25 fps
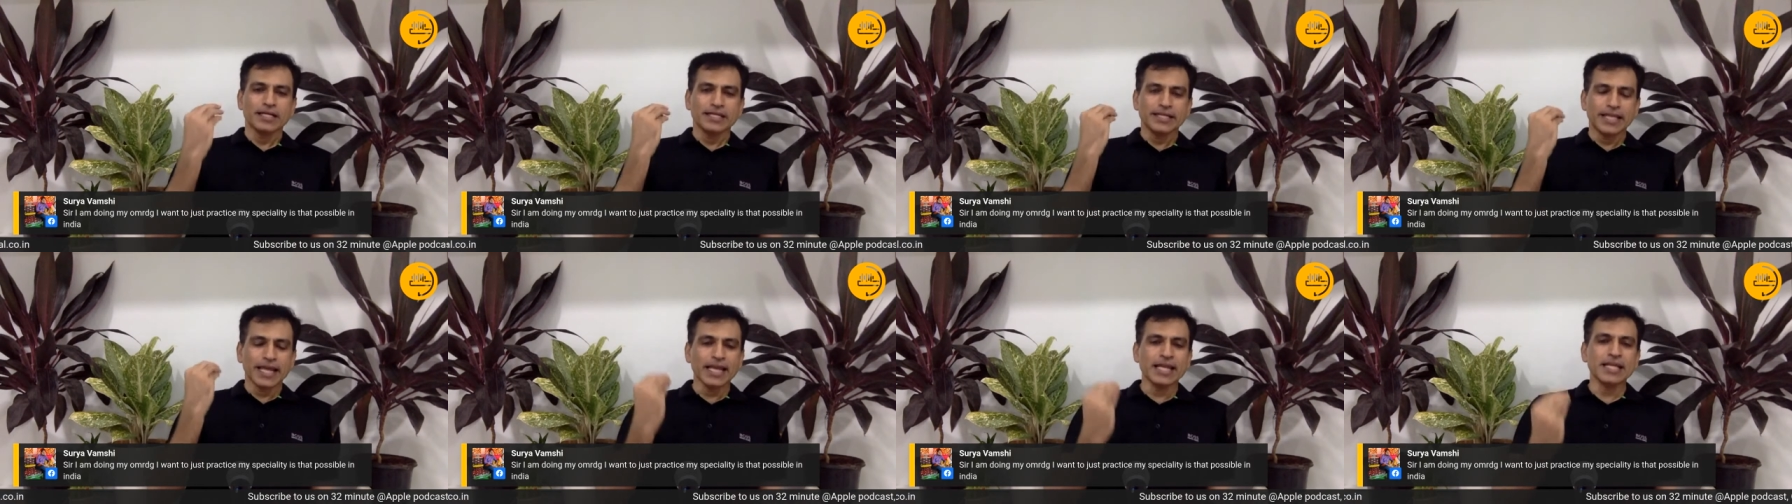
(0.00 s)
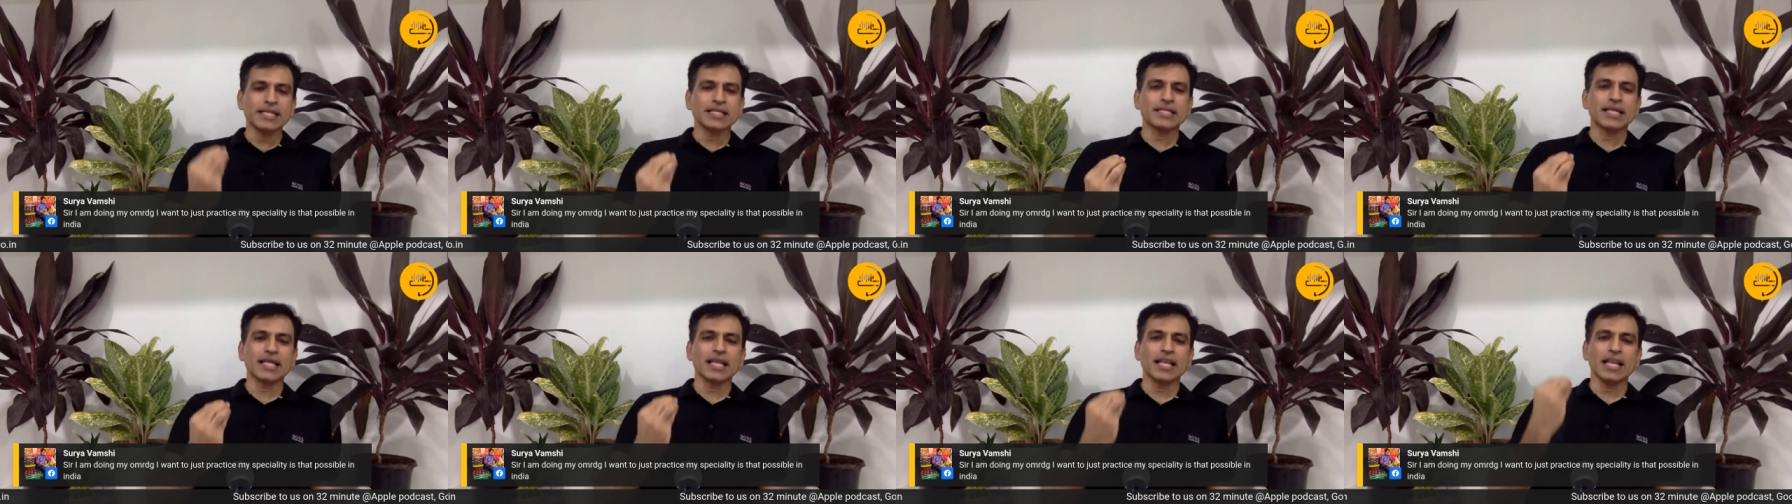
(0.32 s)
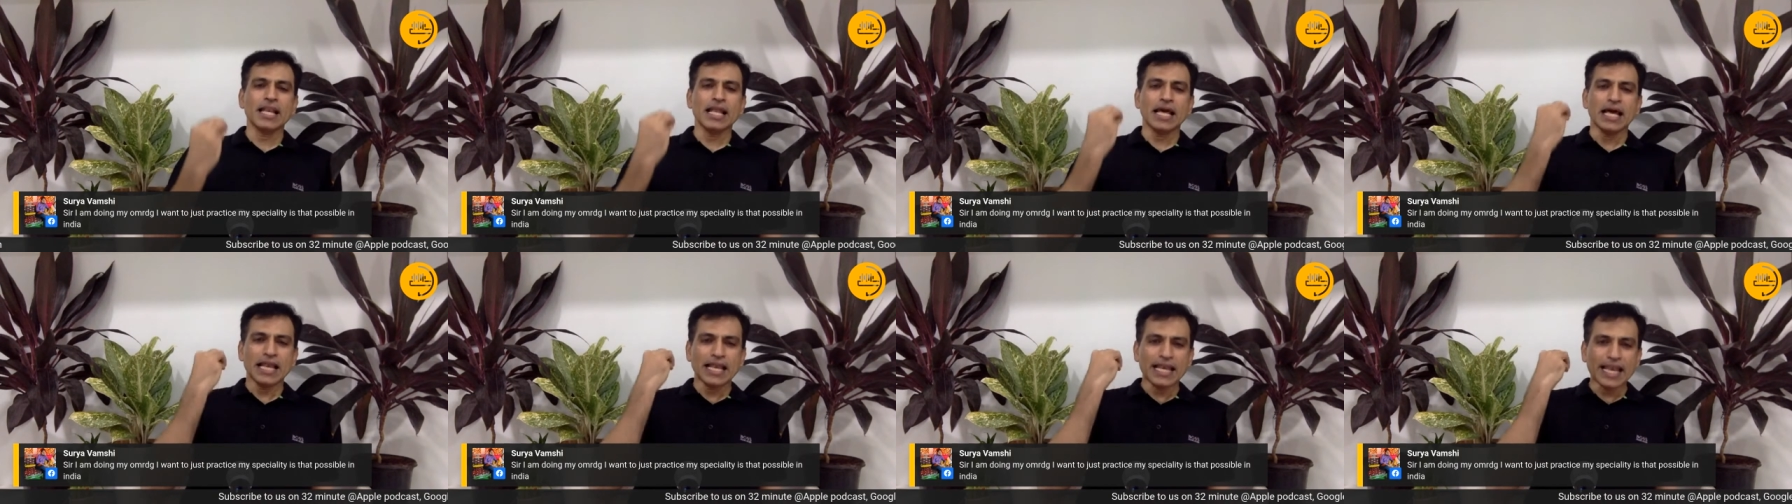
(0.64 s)

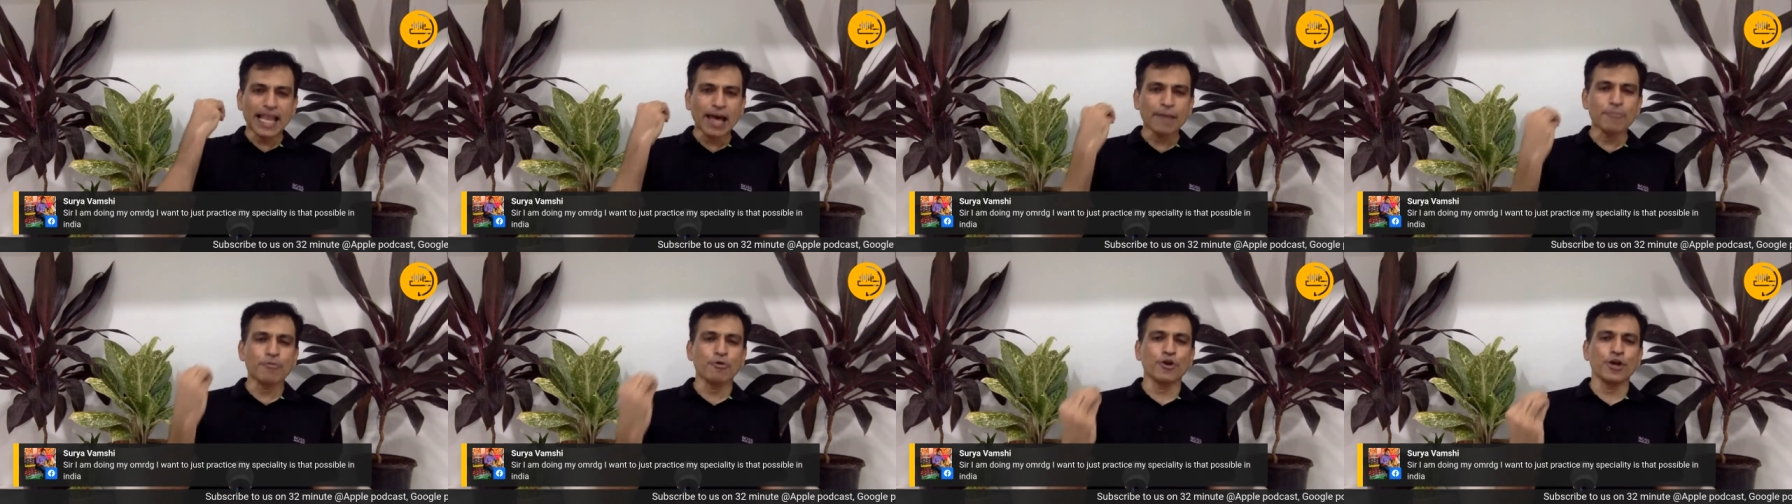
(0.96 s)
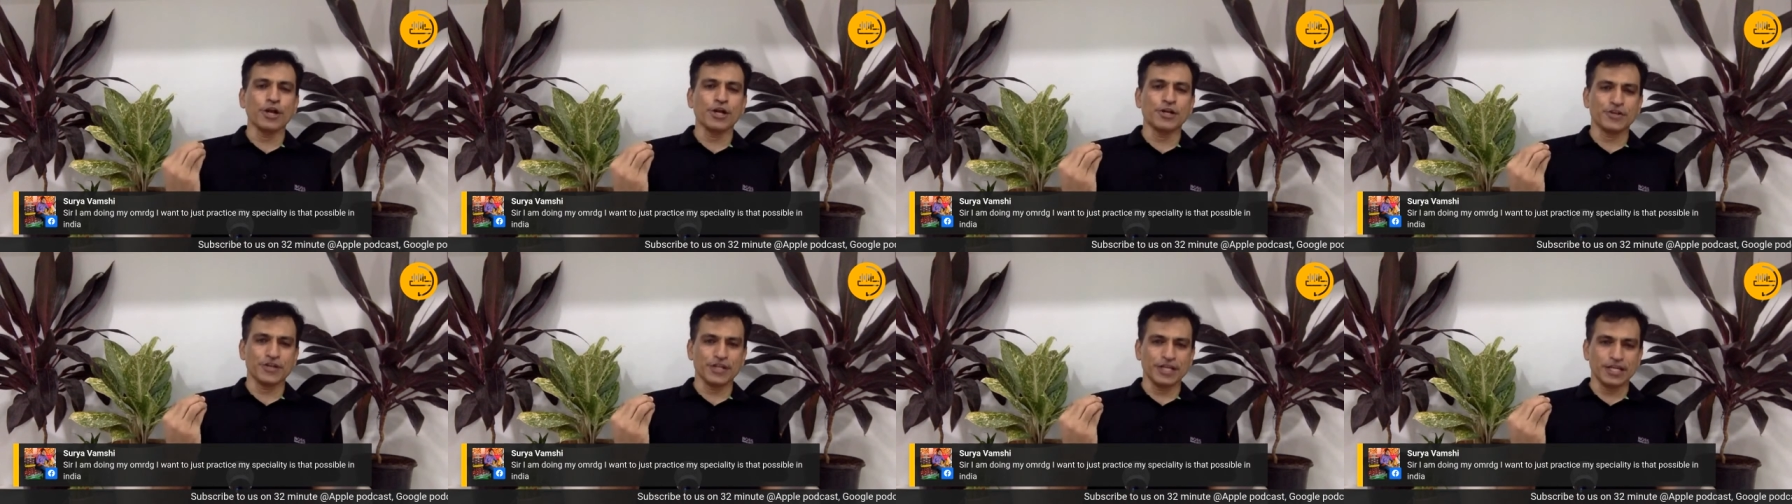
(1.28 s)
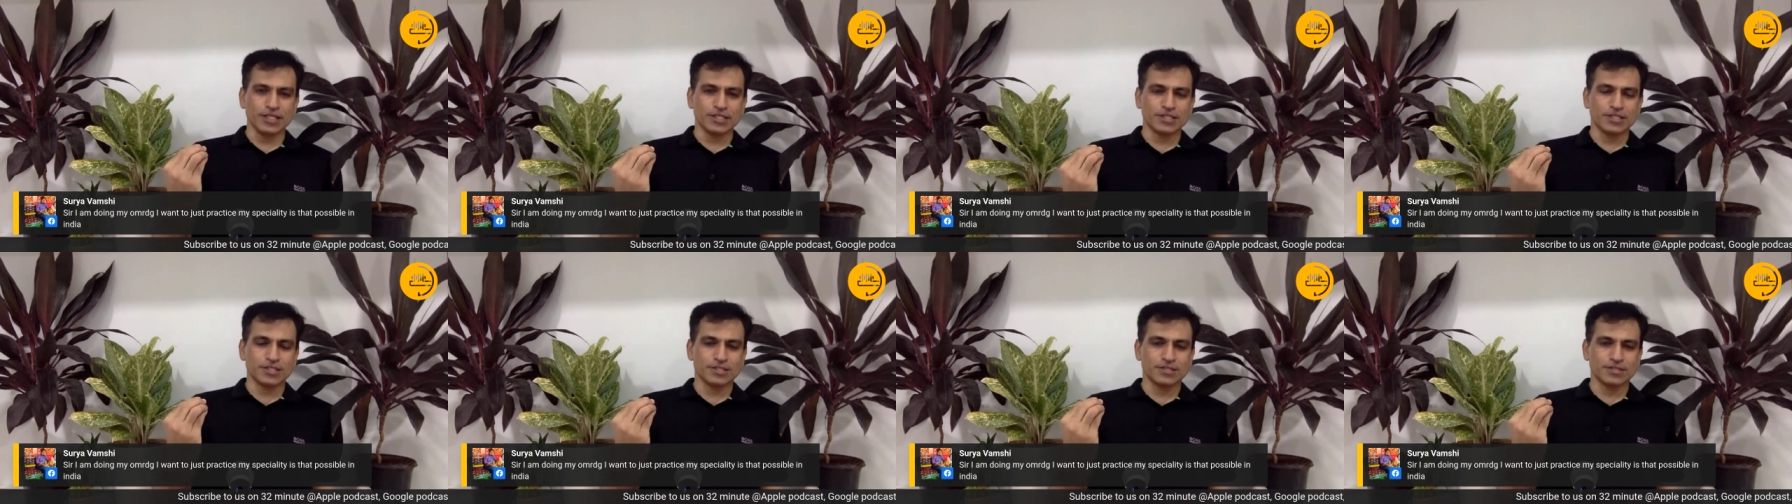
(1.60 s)
dental
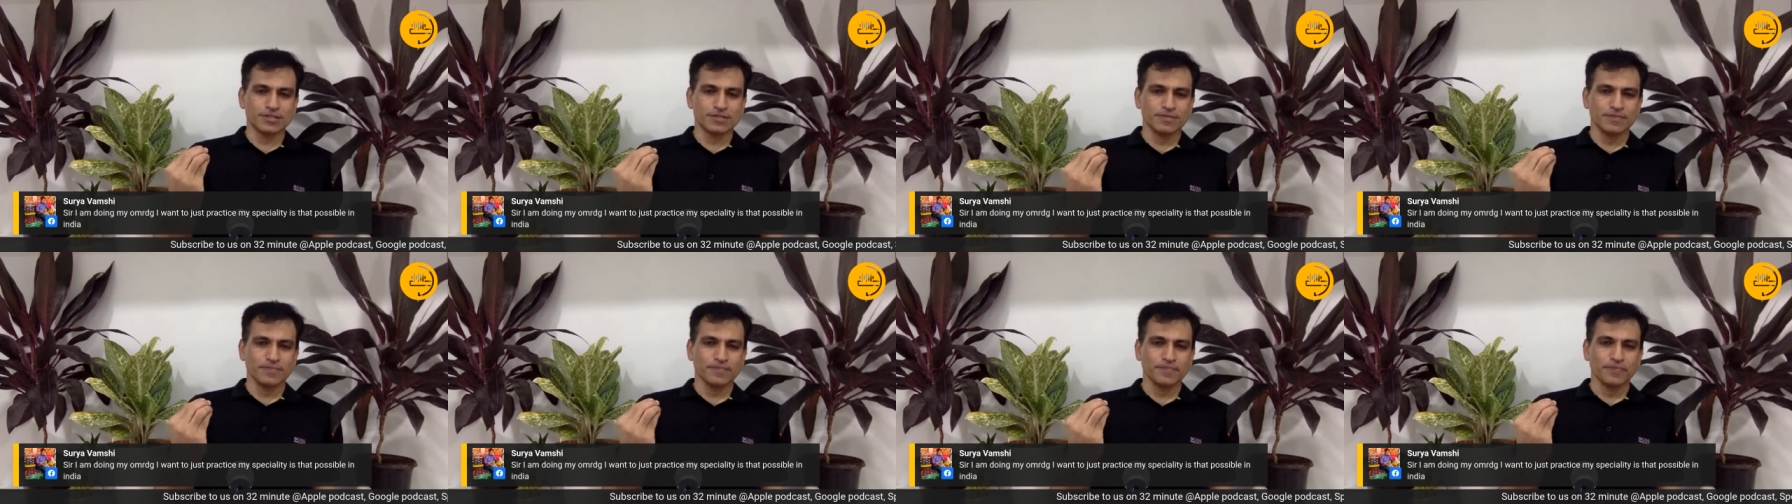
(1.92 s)
laboratories?